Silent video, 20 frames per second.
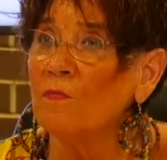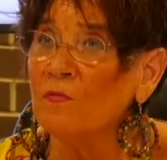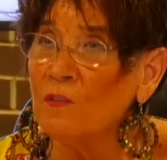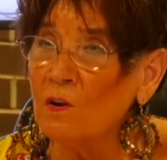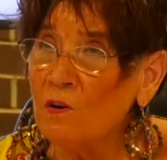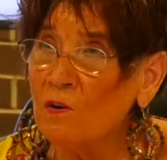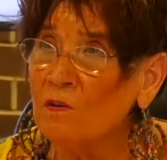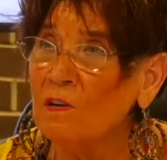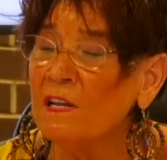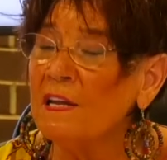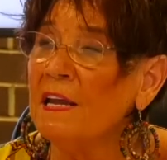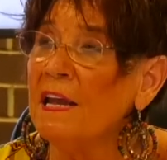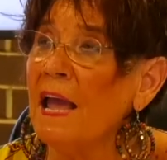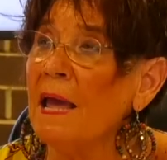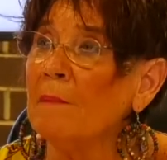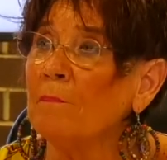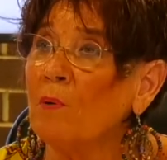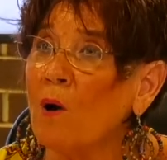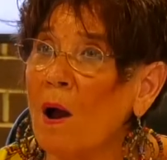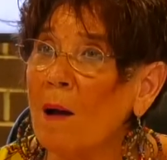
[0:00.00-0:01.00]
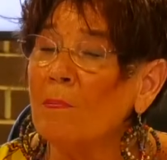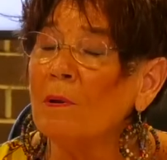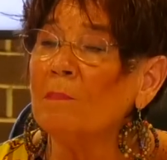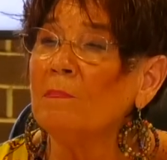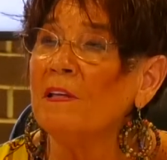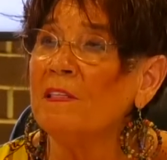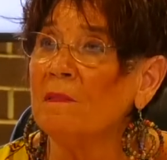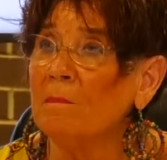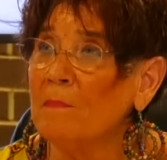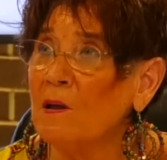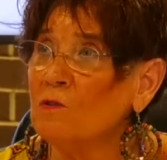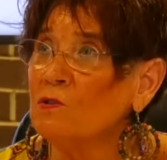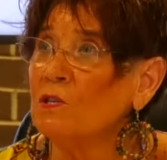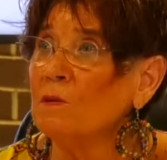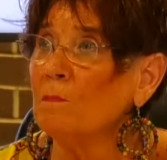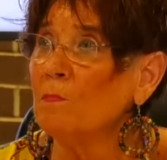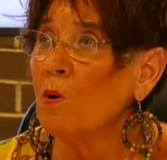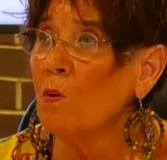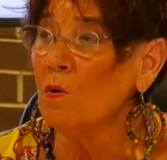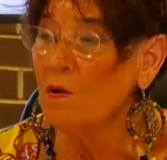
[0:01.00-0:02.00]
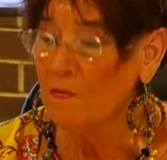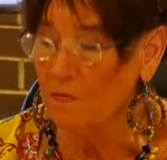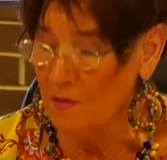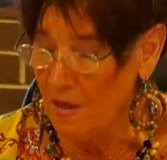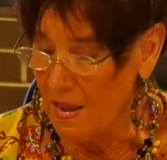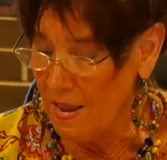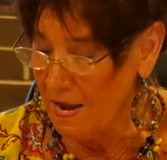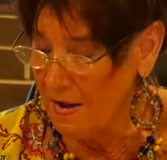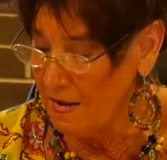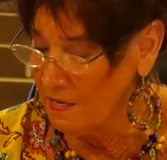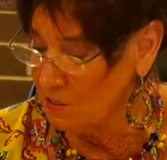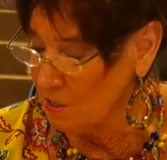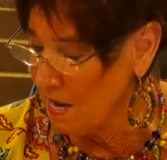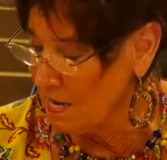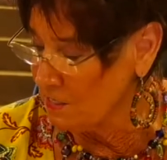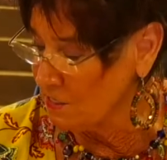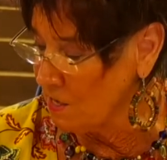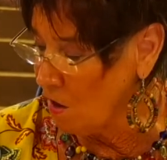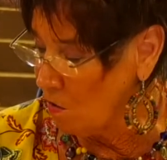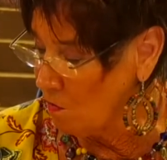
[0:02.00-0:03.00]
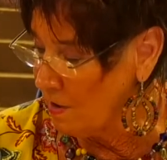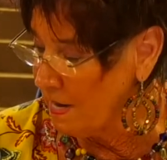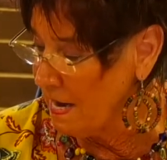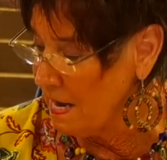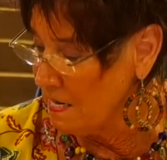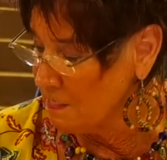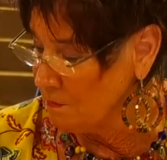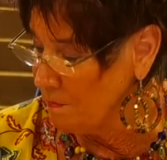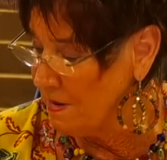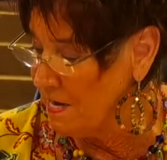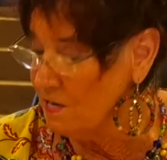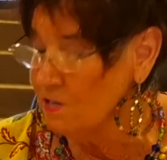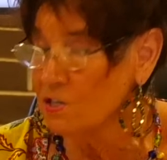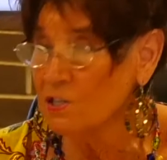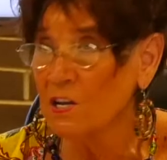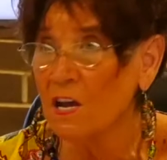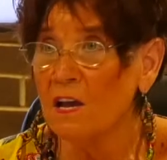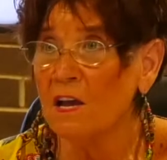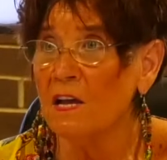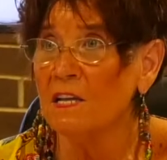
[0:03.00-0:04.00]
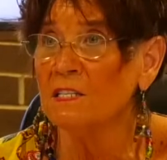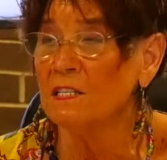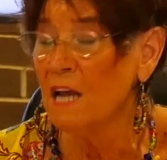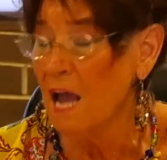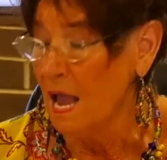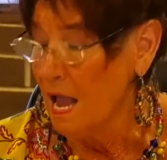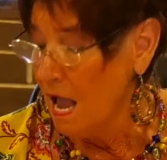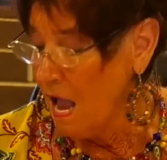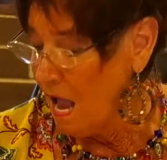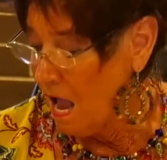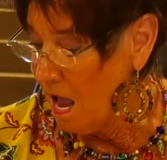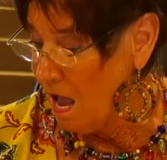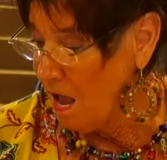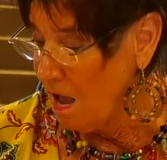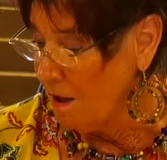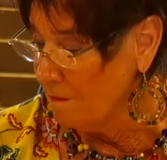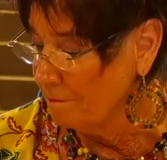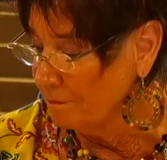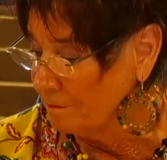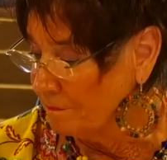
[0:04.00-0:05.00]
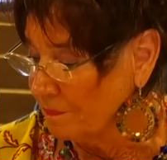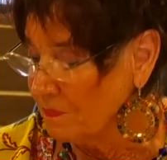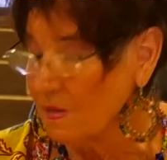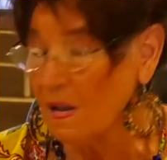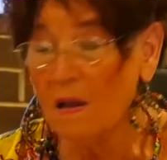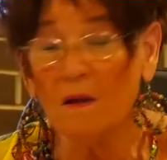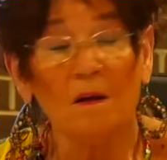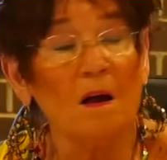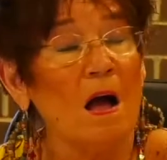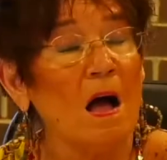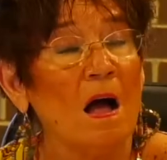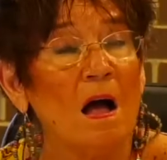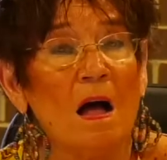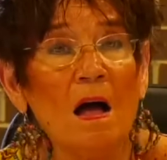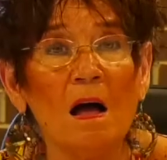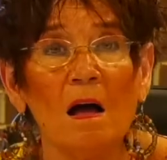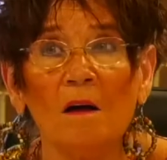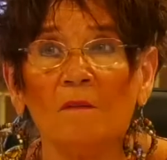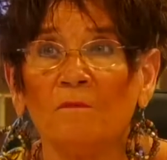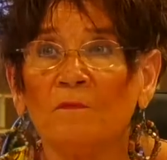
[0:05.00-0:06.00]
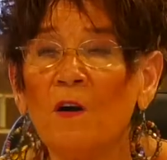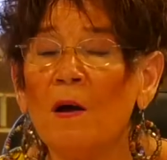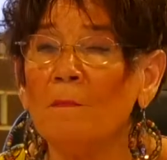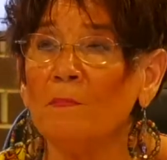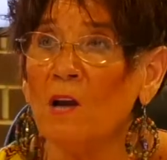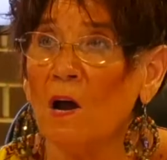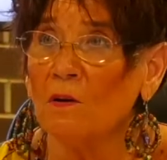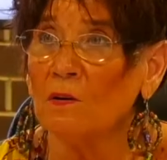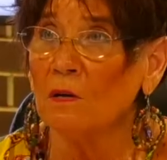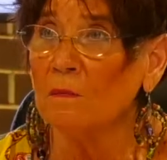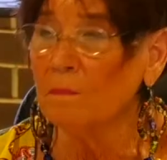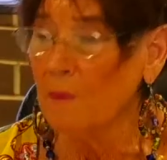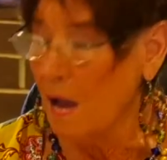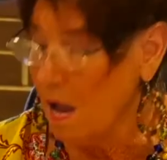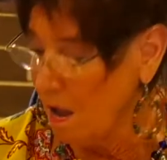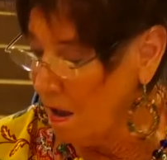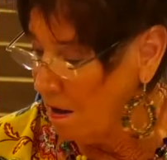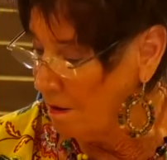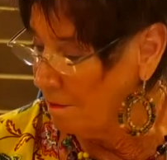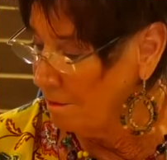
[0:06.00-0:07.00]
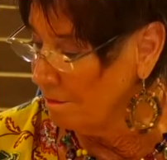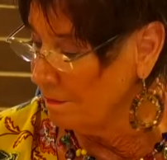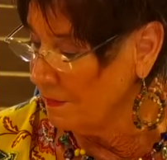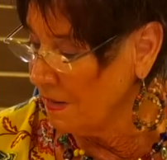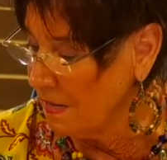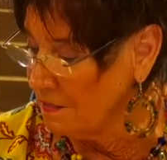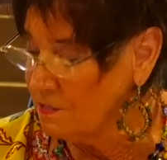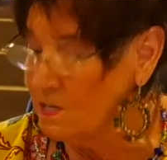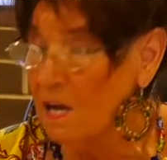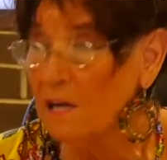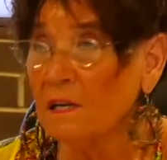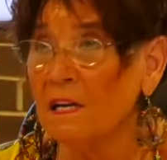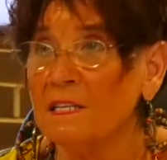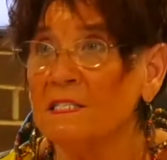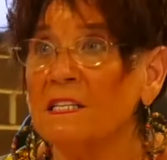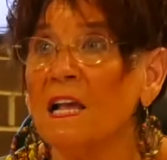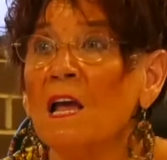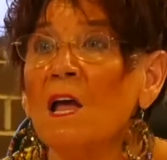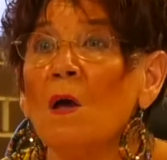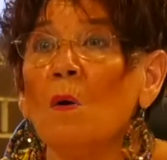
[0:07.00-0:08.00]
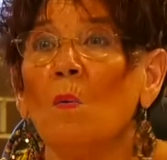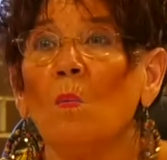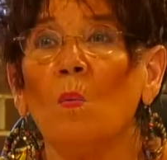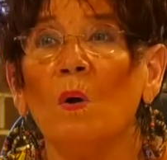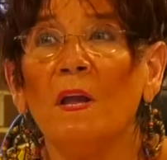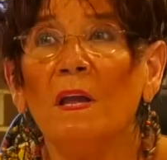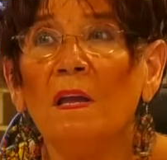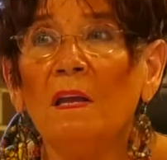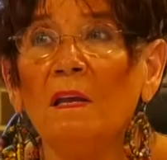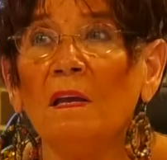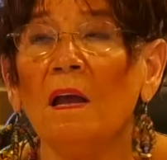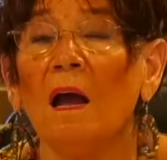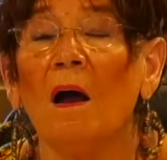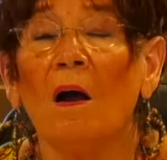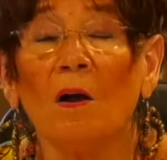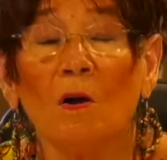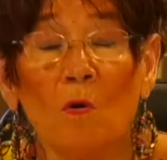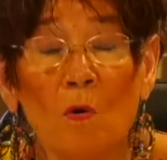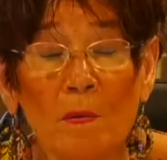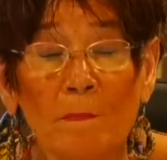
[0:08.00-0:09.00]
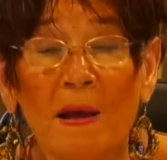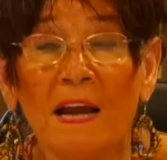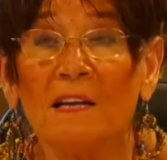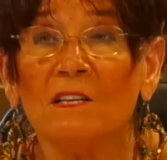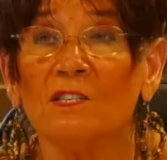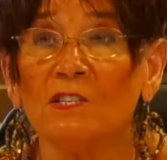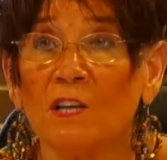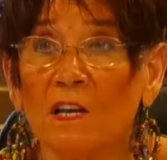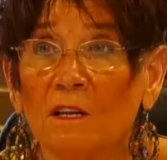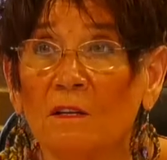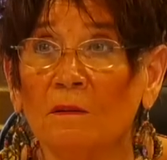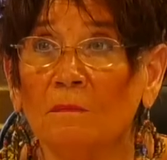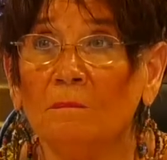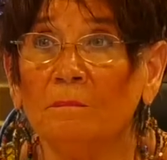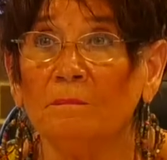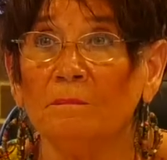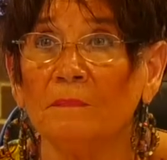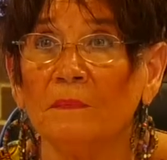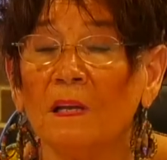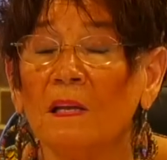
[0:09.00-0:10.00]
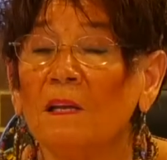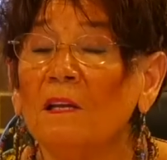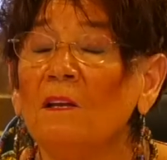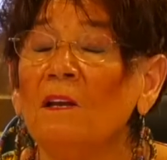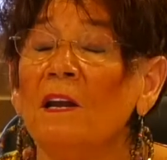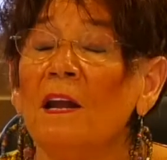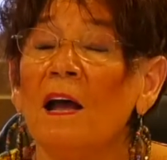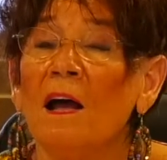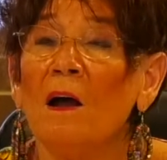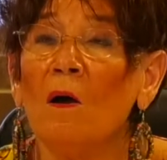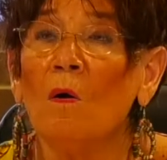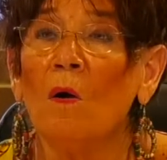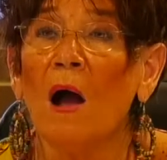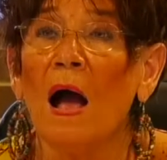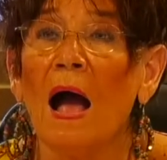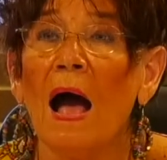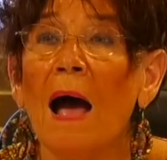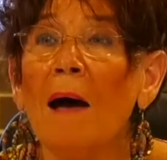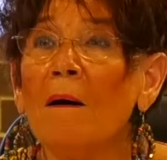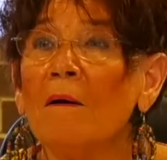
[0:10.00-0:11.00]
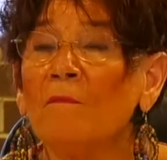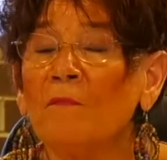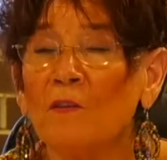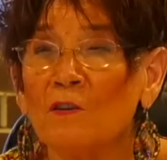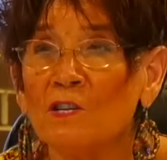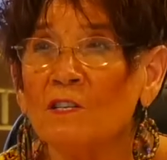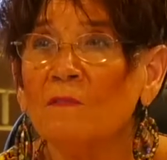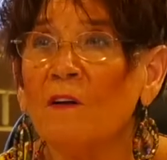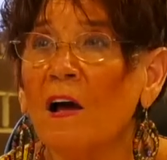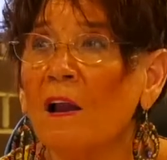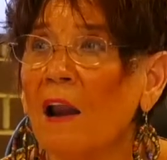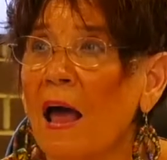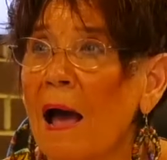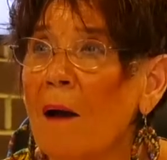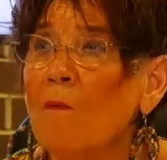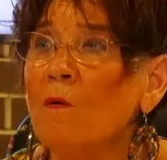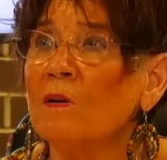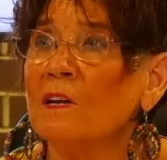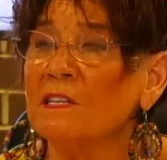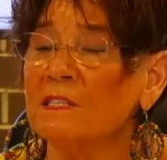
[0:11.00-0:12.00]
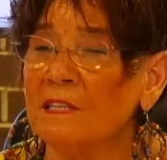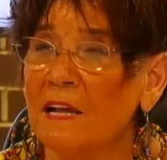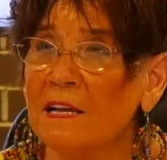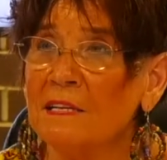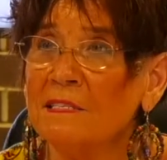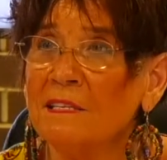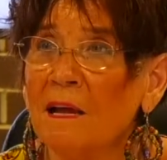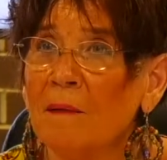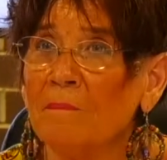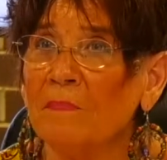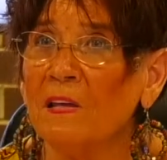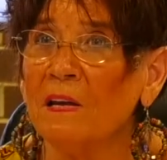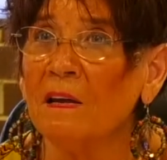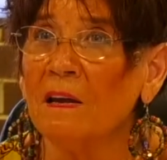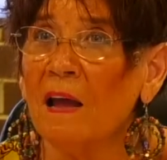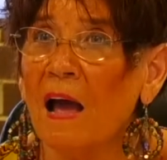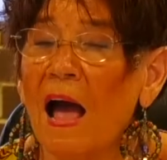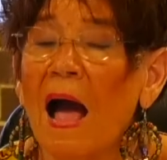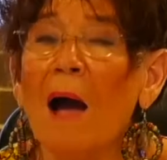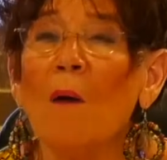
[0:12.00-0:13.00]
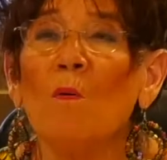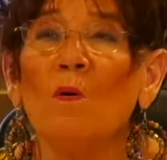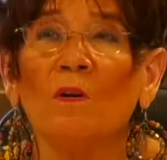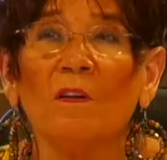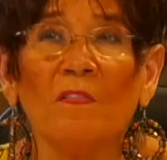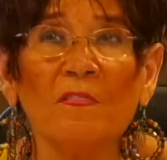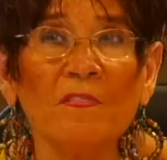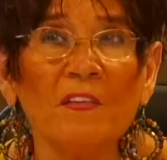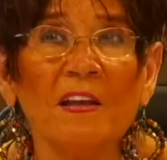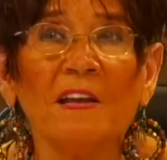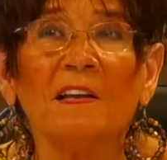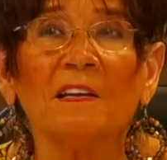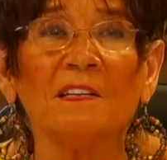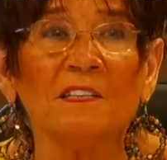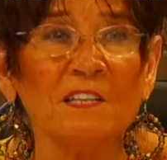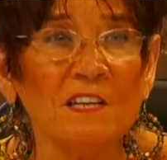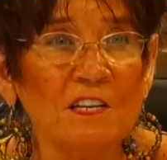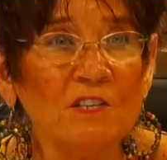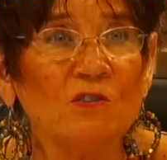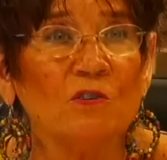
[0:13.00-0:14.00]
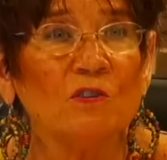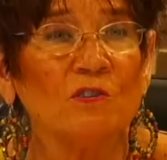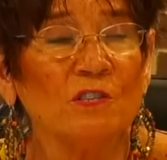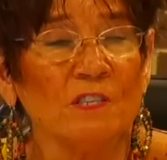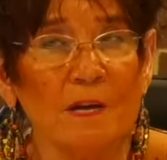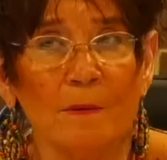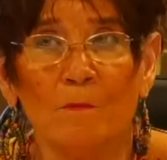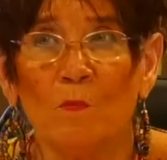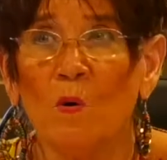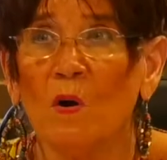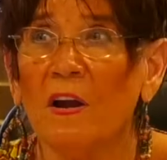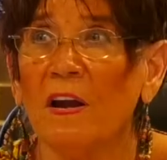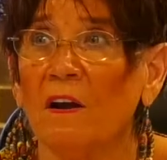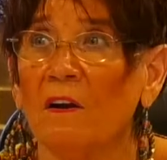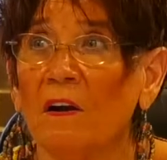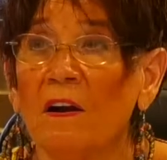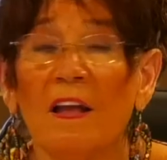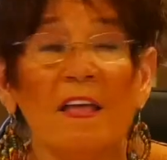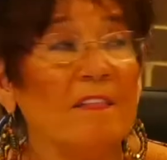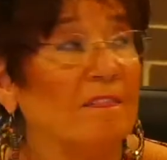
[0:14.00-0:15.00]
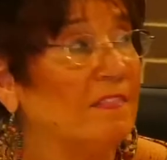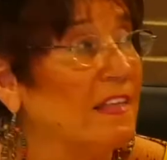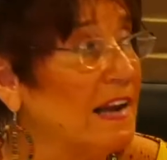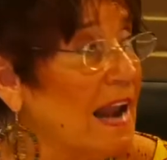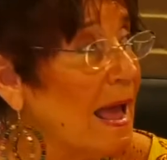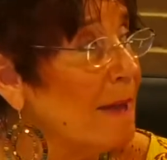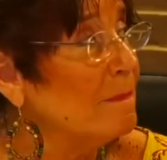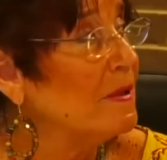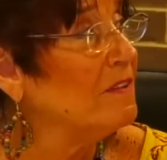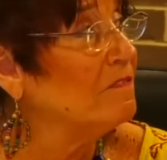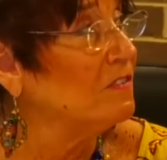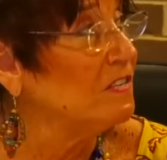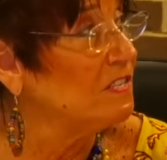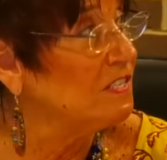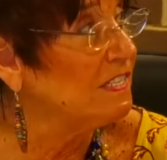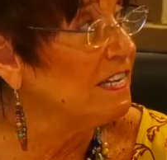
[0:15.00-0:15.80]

Thirdly, and probably the most important thing, as already has been discussed from Dr. Douglas, we are going back to school. First of all, I want to say something. I want to thank a teacher somewhere that I'm even